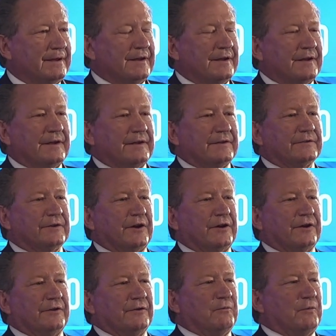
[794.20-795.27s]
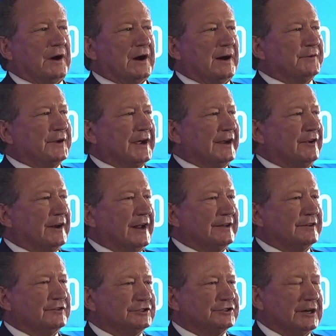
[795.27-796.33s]
So where I'm taking you,
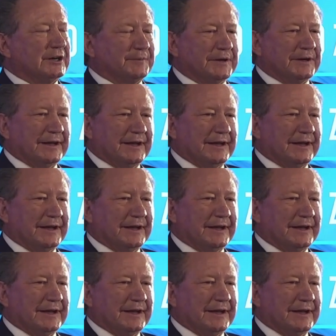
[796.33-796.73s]
ladies and gentlemen,